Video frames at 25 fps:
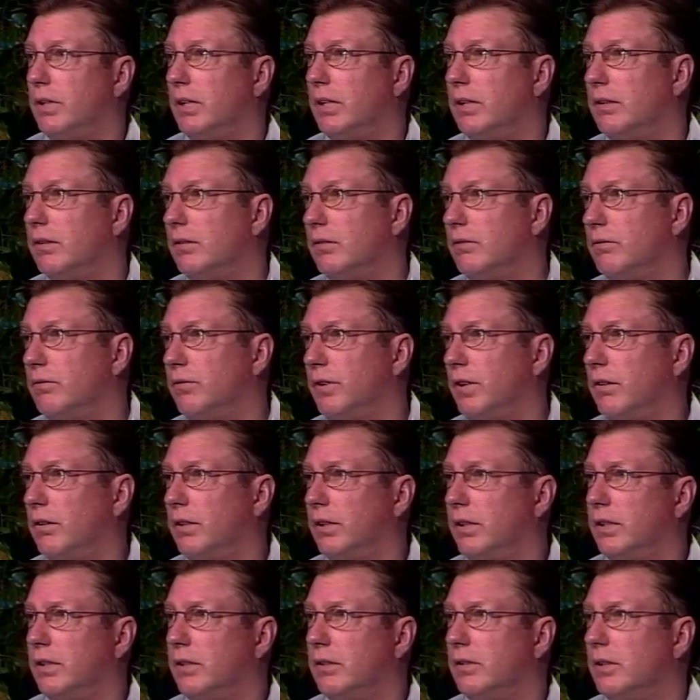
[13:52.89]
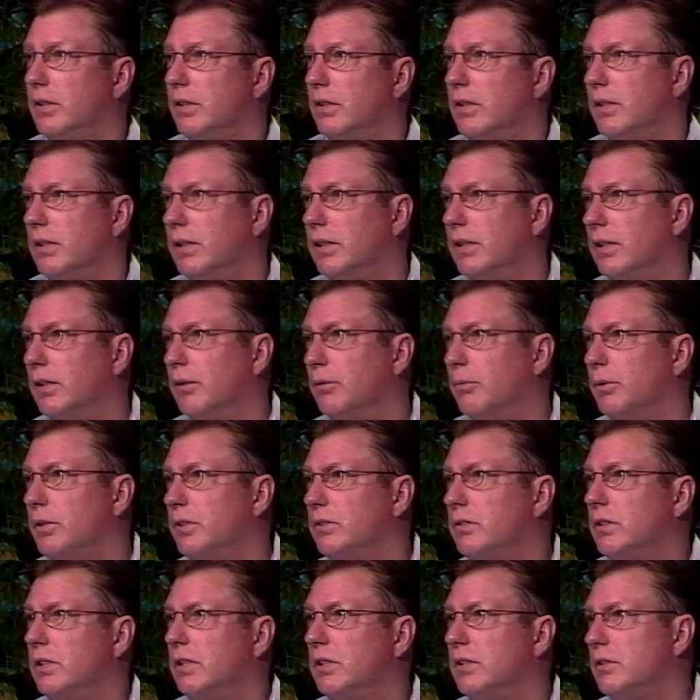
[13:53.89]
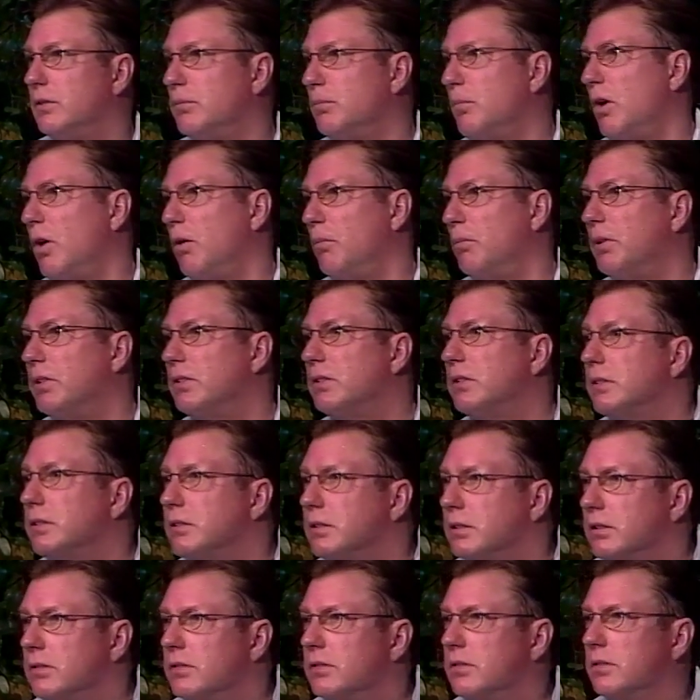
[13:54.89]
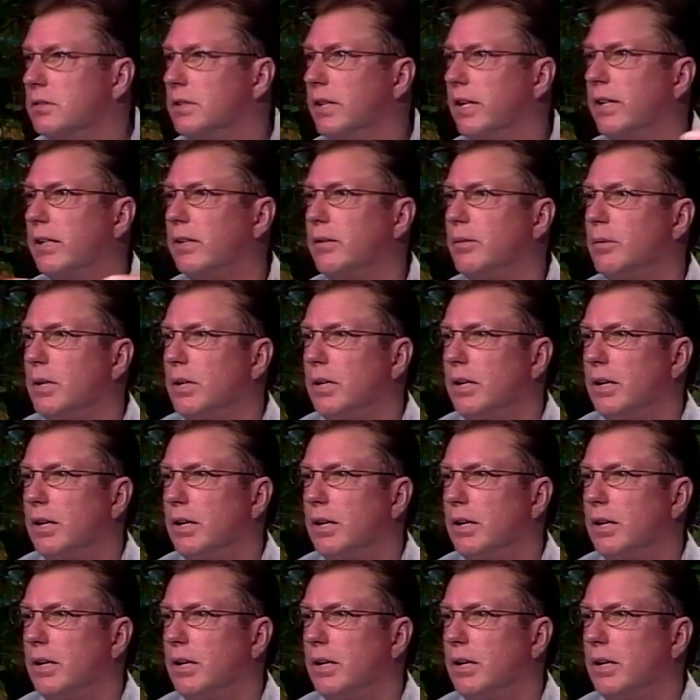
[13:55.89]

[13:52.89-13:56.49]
in fairly uh, risky small businesses, say,